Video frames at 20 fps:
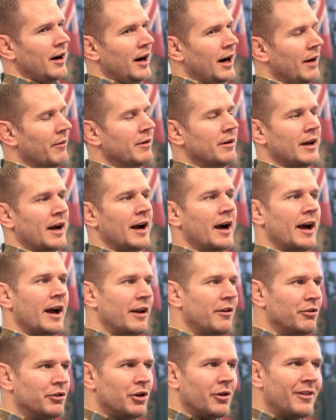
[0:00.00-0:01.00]
I
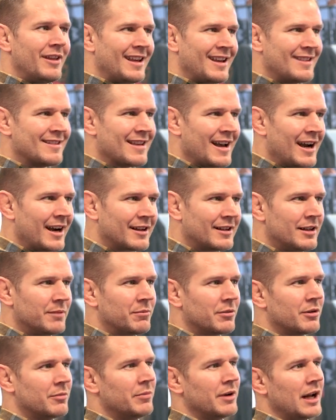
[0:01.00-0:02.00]
don't know the exact
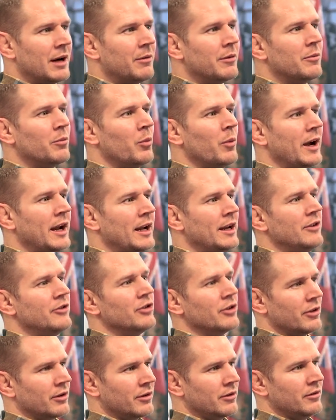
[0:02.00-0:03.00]
number, but I would
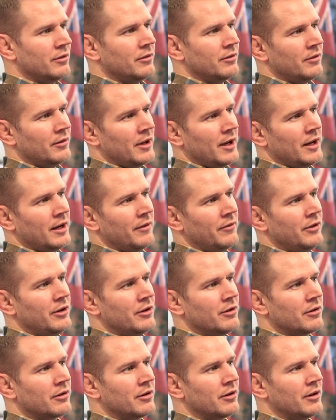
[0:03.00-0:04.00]
wager that if
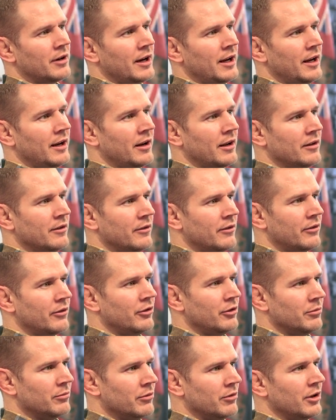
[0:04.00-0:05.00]
you're a
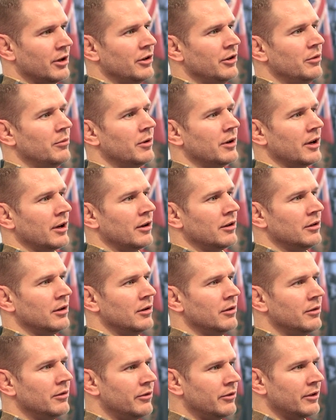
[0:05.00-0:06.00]
consumer and you want to
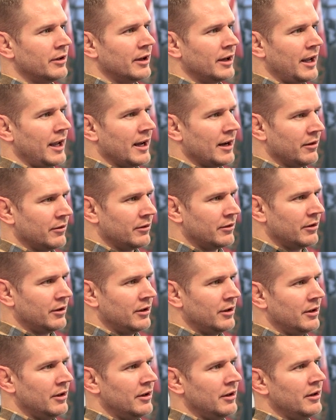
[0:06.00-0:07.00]
close an account
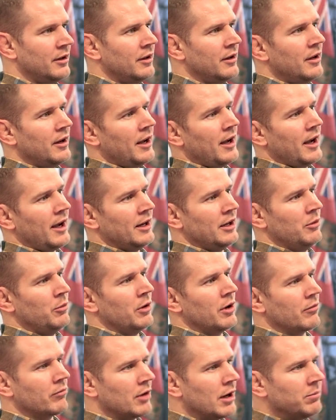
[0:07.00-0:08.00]
and you
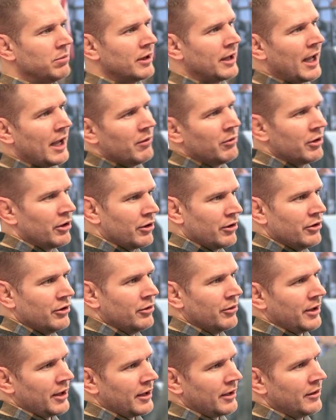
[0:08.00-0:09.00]
want to replicate what you're
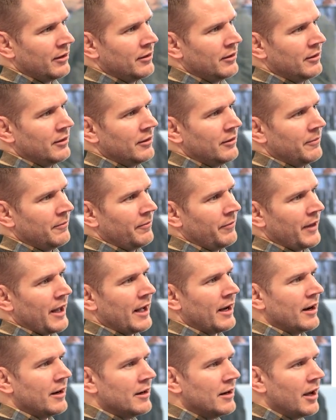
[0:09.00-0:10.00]
doing
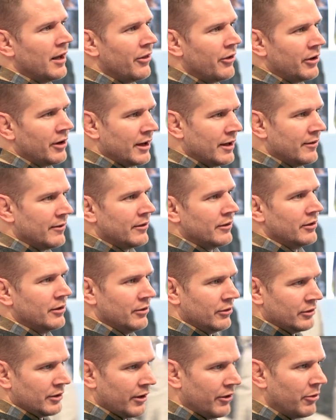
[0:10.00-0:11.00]
at another
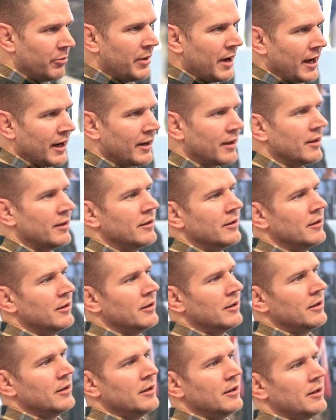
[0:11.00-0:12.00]
institution, another bank,
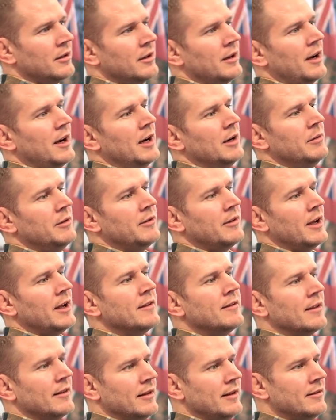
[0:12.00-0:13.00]
I would say
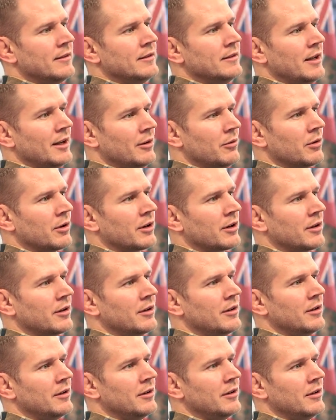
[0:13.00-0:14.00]
it's at least a day of work.
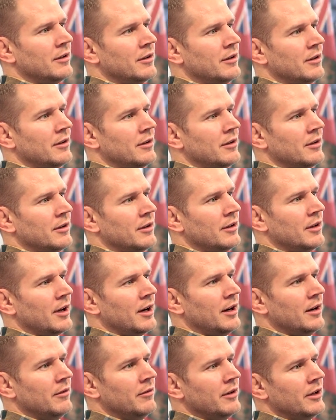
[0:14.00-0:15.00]

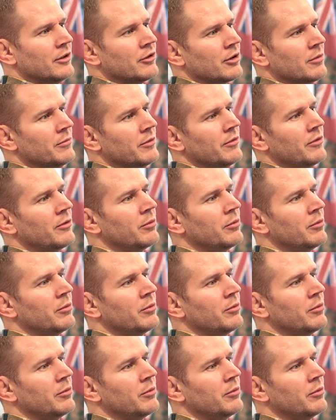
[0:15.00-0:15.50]
In terms of